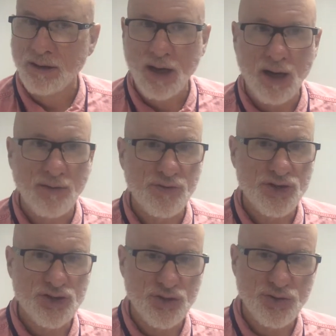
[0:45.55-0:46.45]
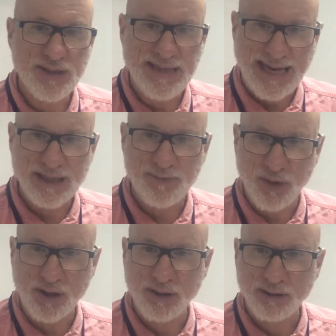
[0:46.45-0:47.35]
of the student
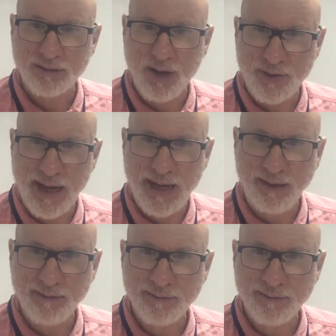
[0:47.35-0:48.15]
textbook, okay?